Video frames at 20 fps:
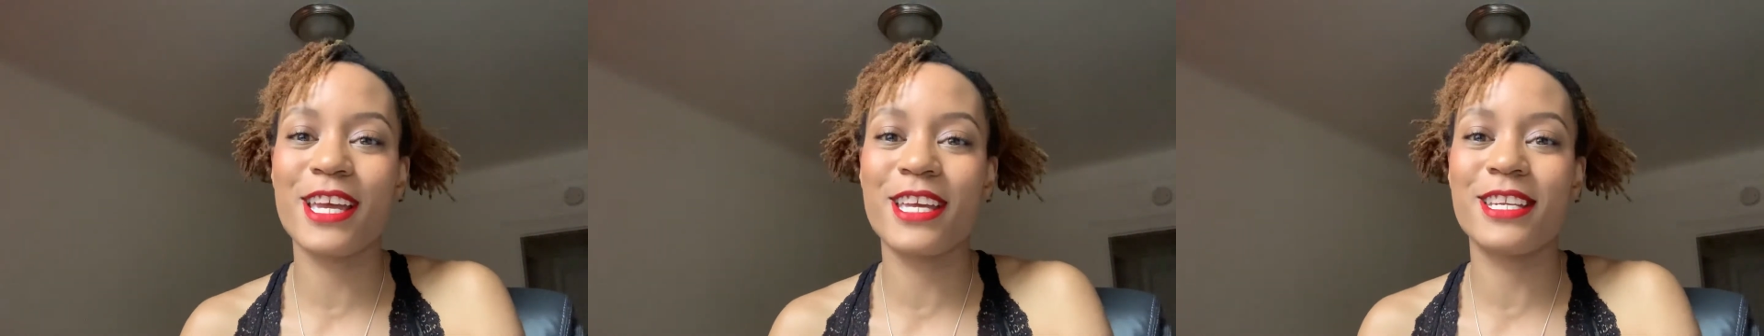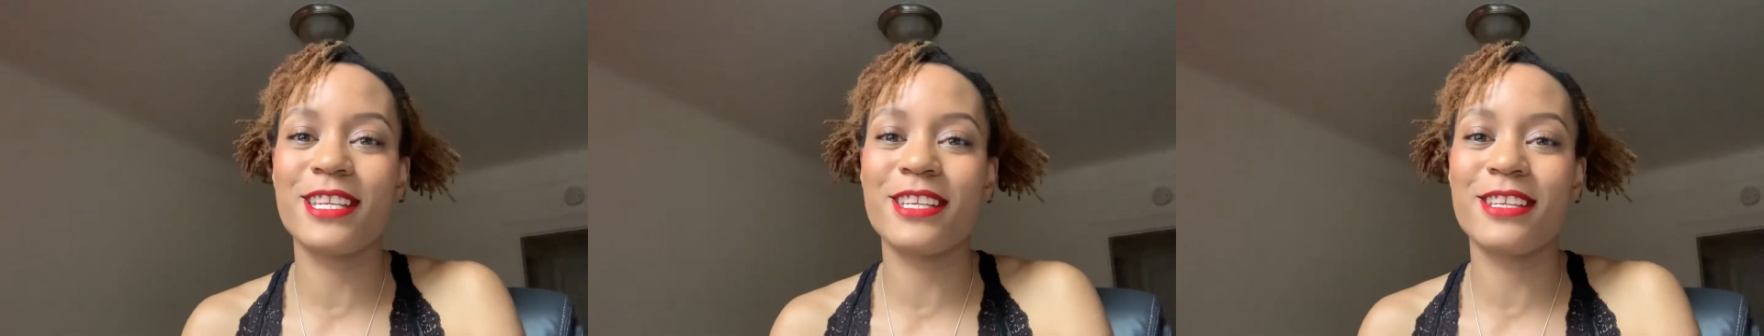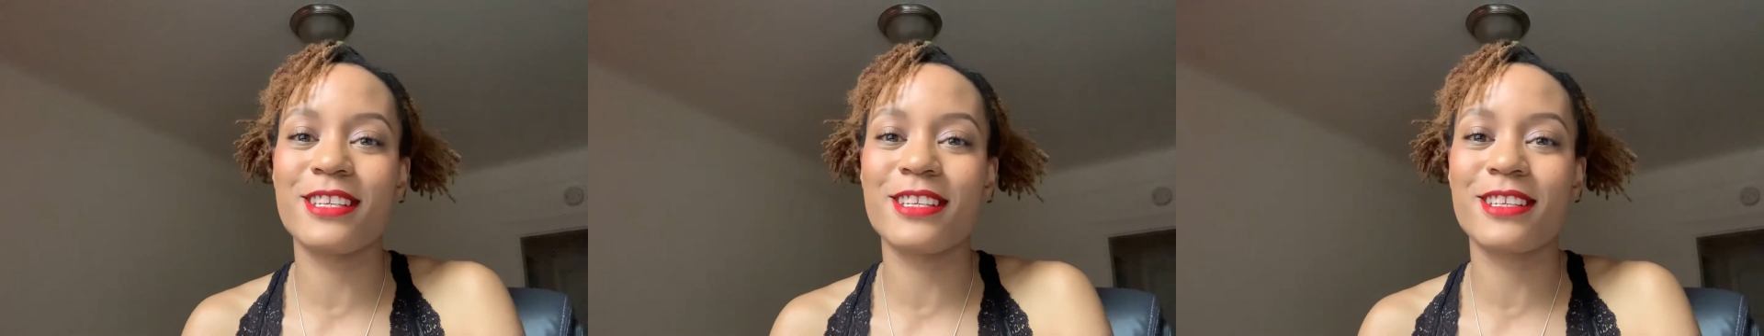
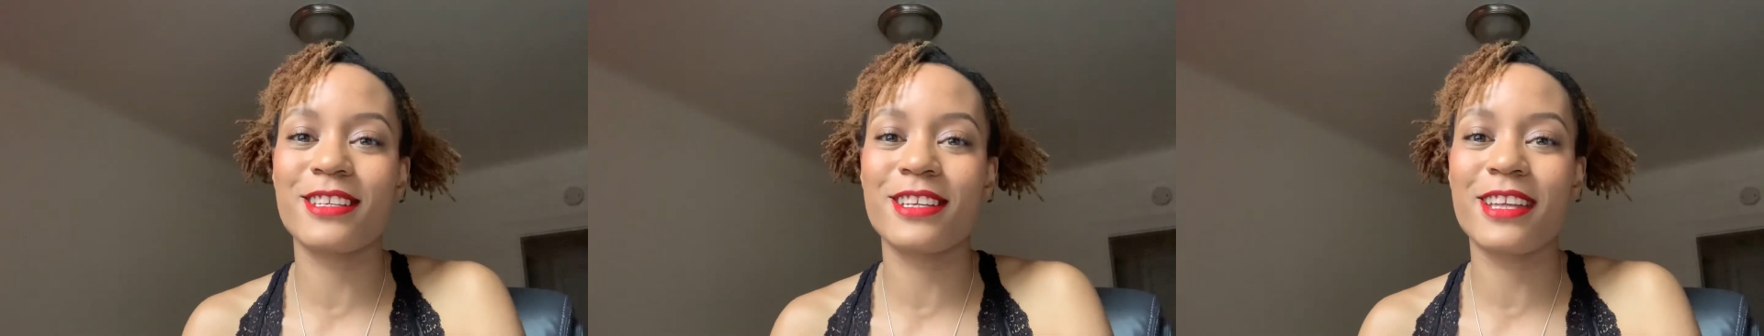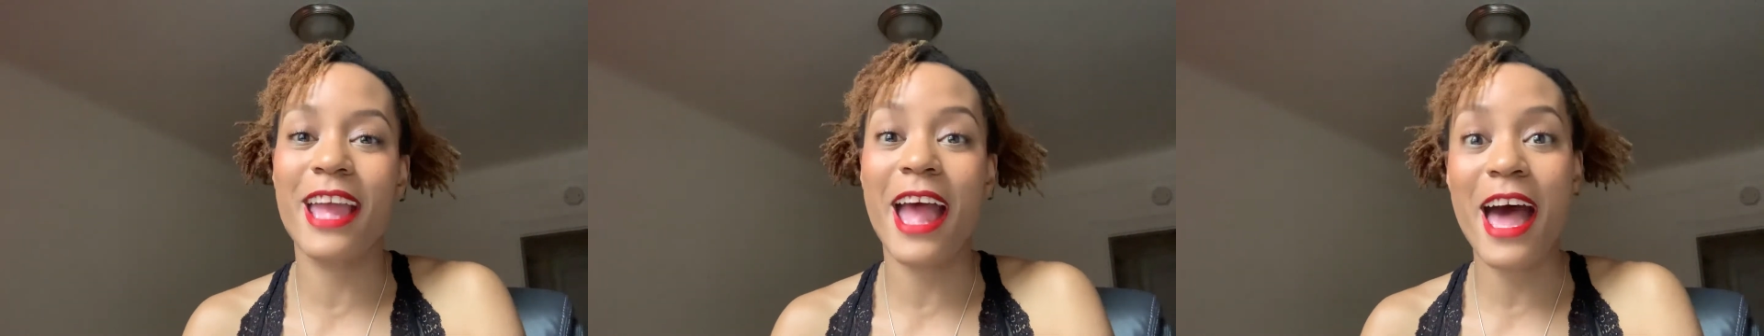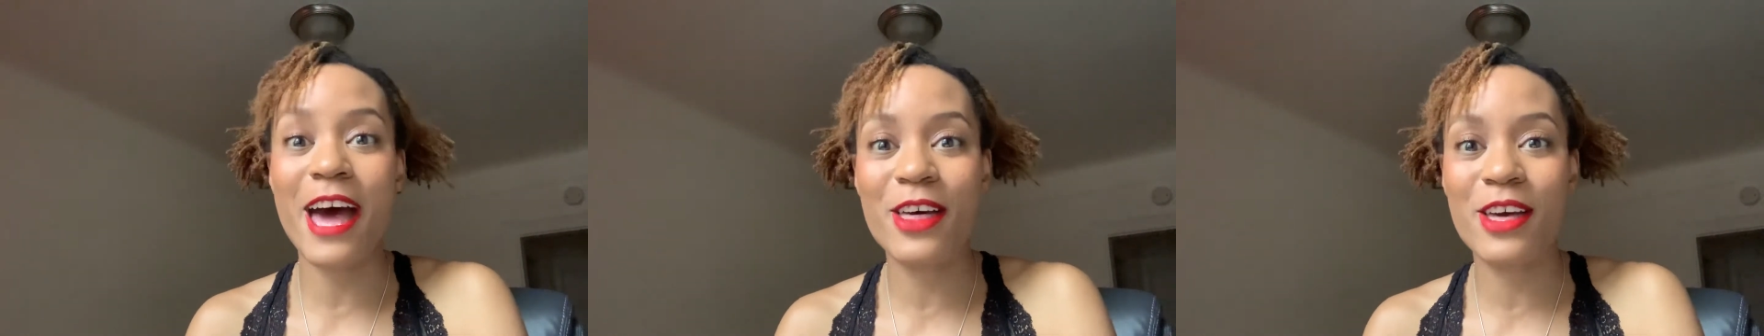in a
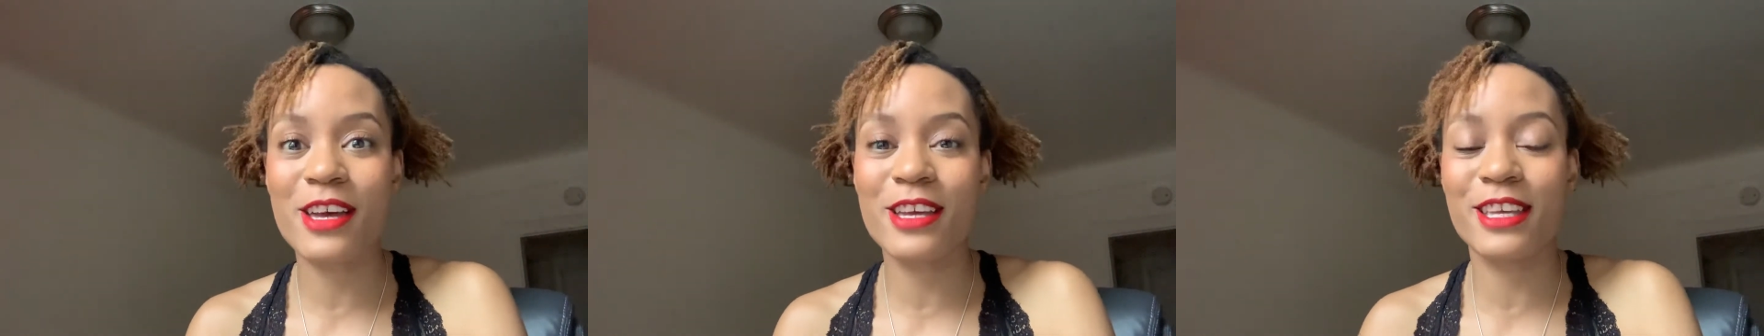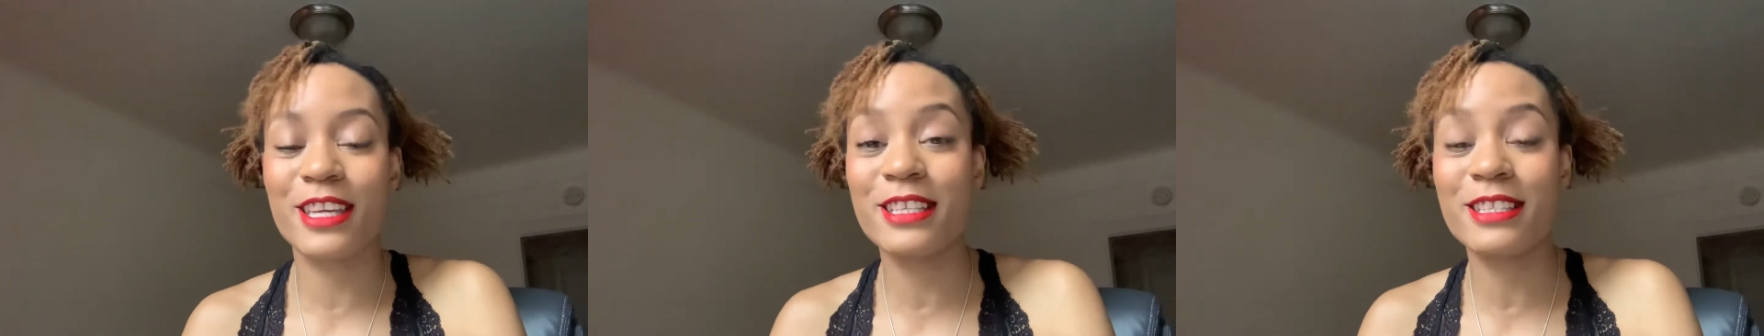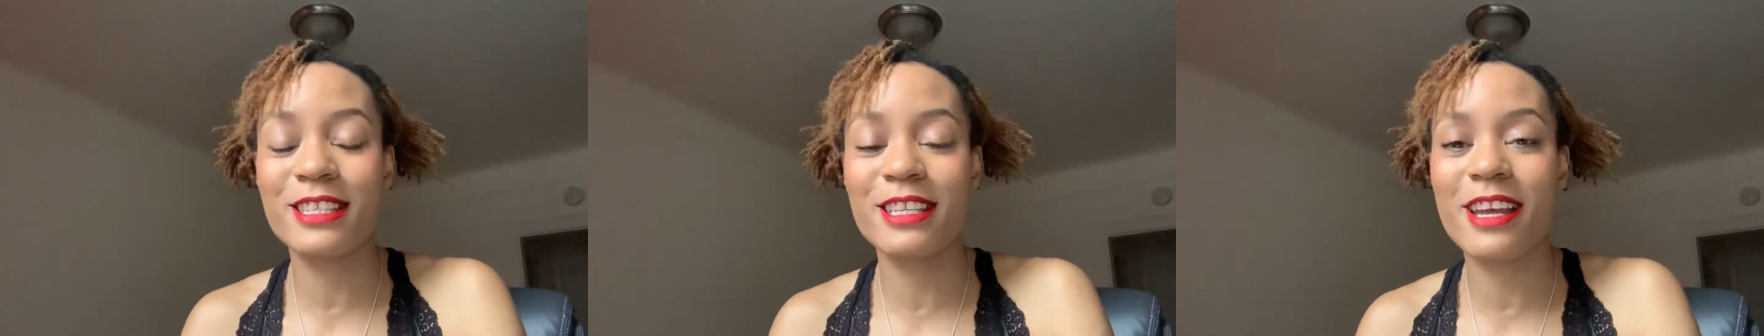
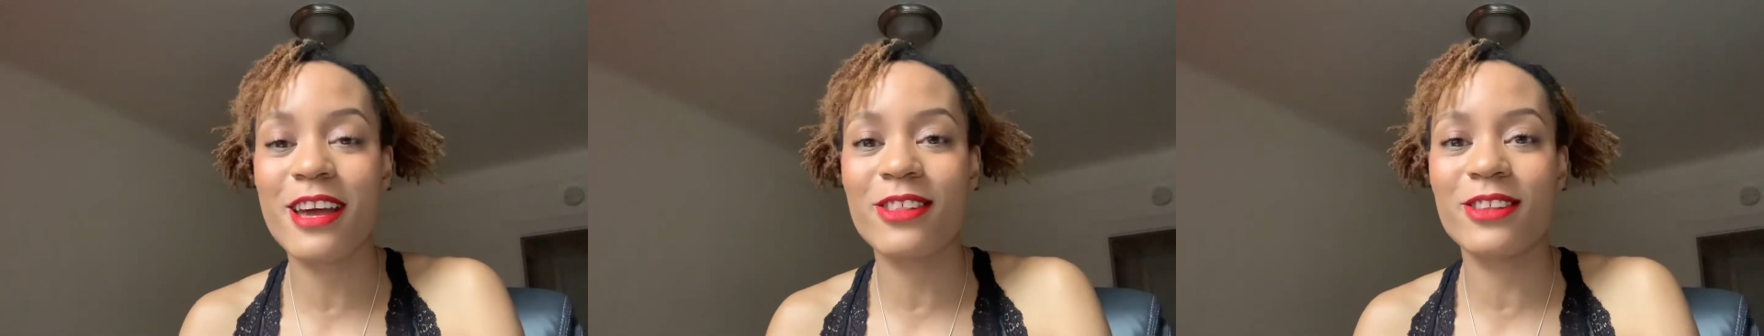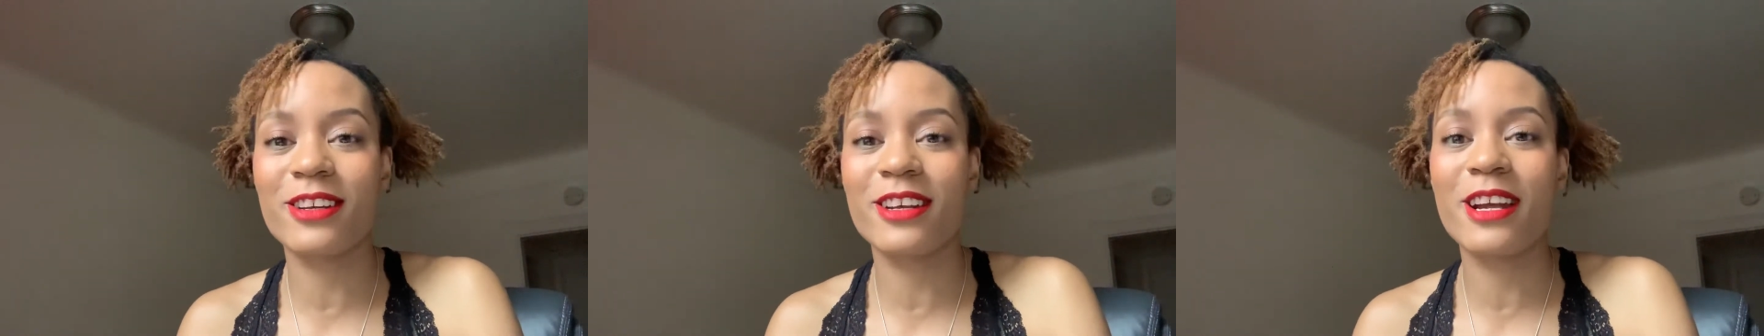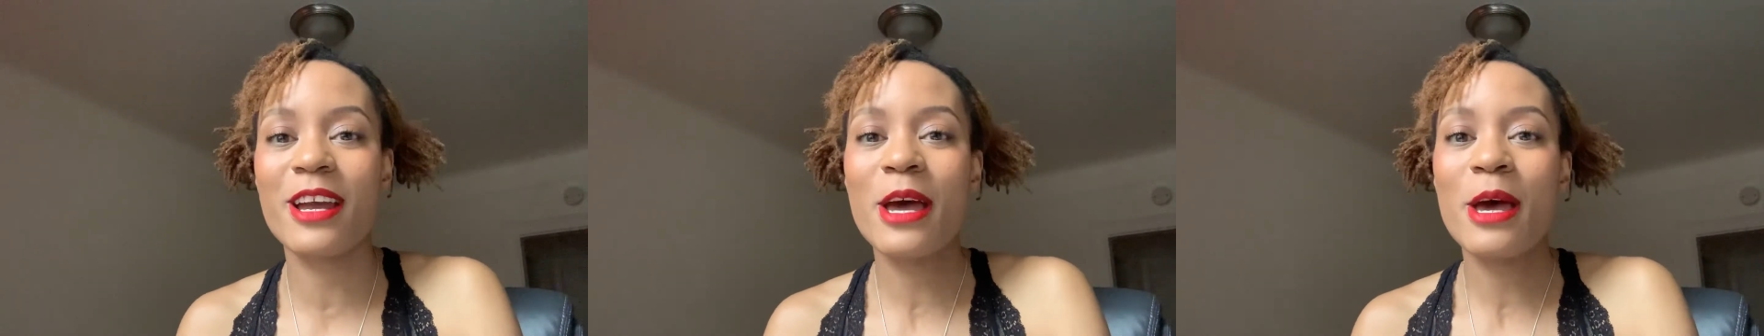get
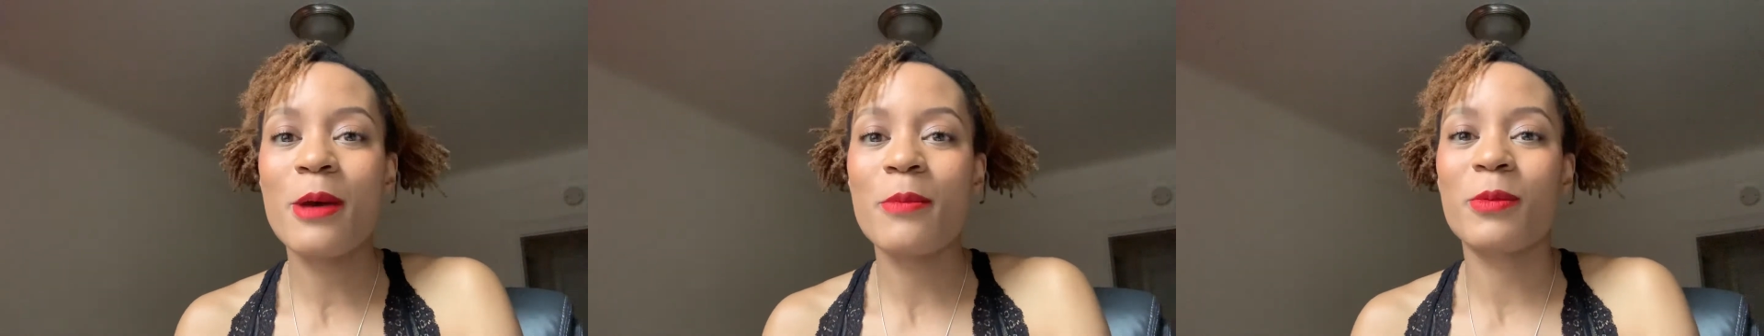together